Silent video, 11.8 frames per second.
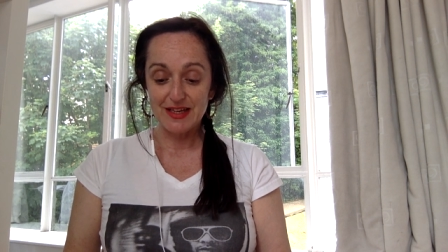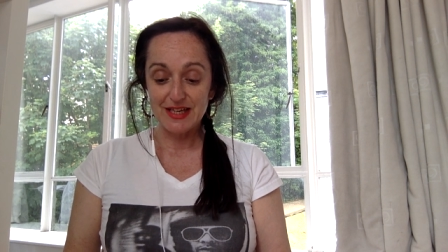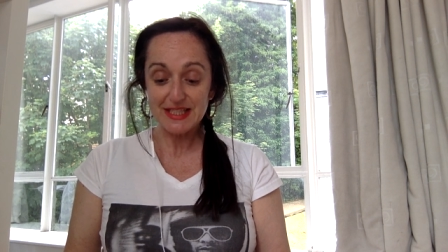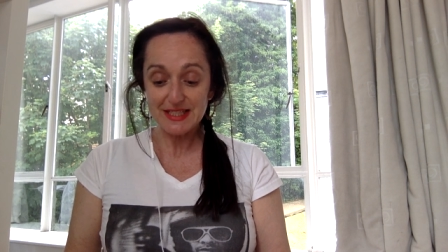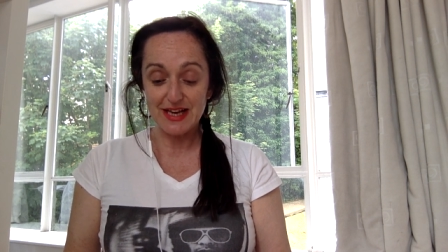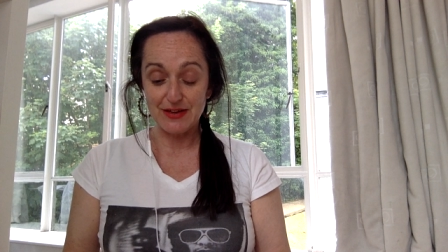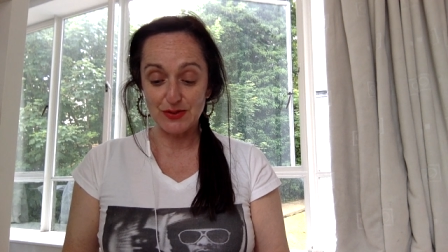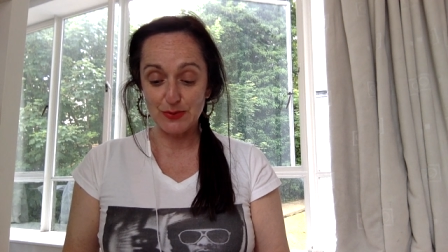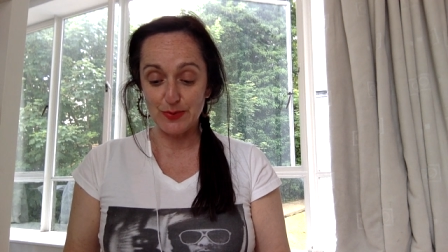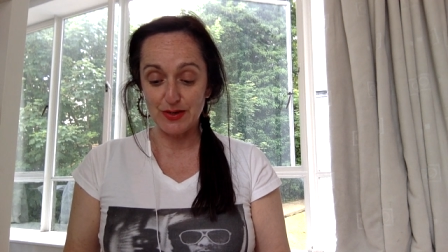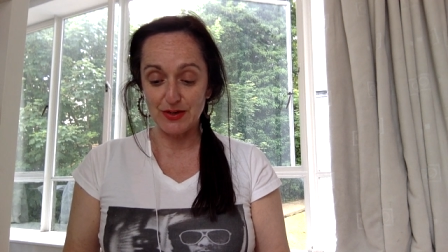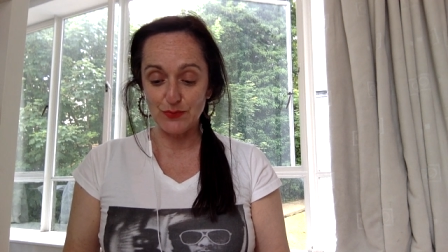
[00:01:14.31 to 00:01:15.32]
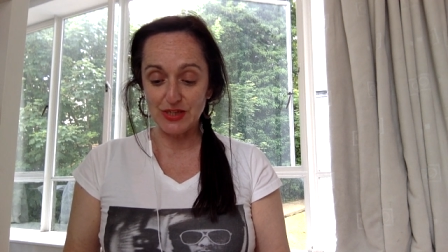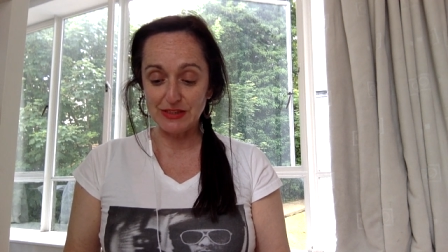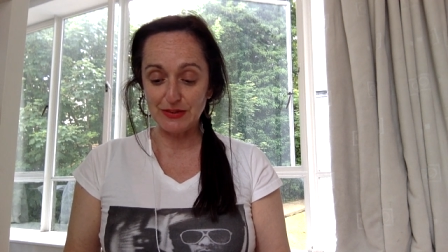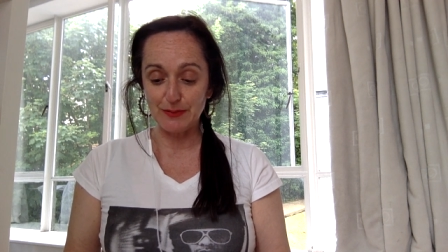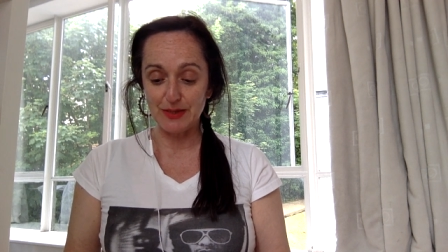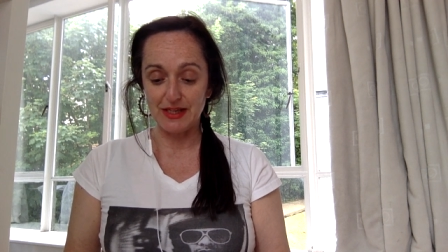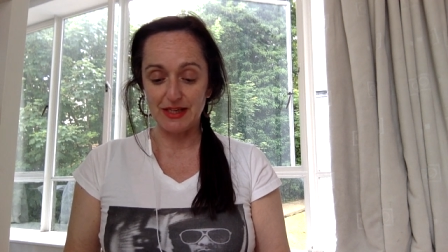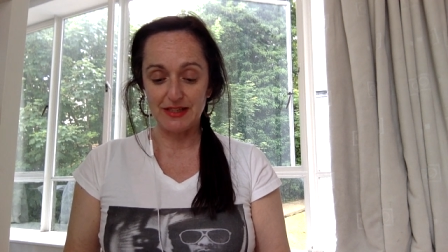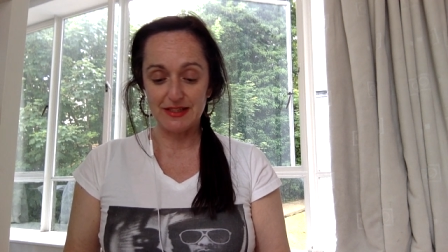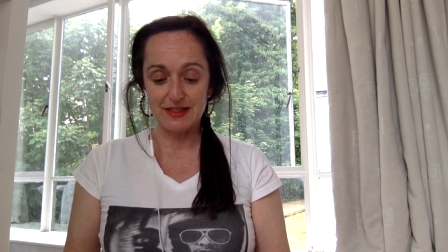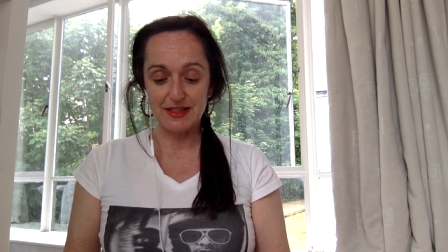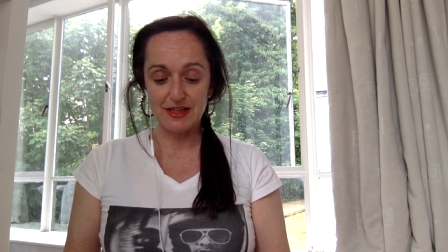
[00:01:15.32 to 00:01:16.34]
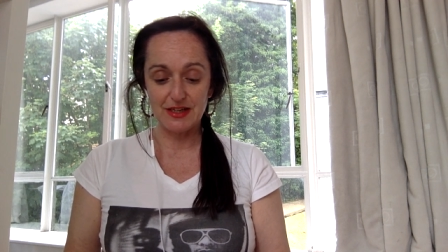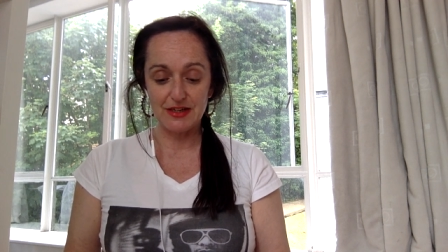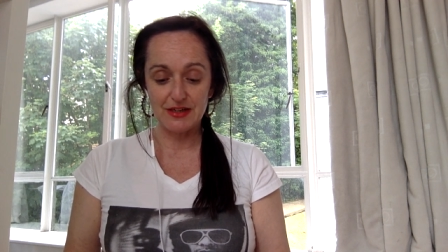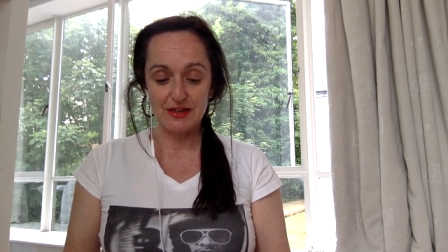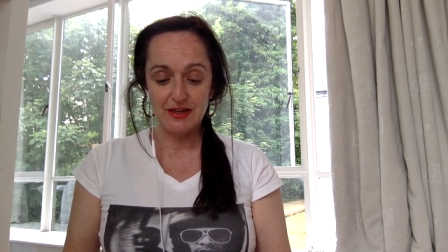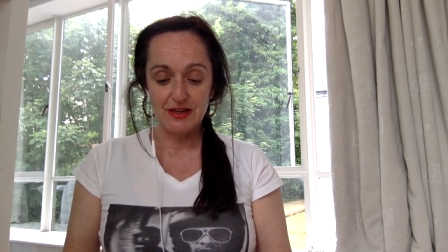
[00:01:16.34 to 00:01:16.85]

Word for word: It sounds a bit unreal to me. Does it con-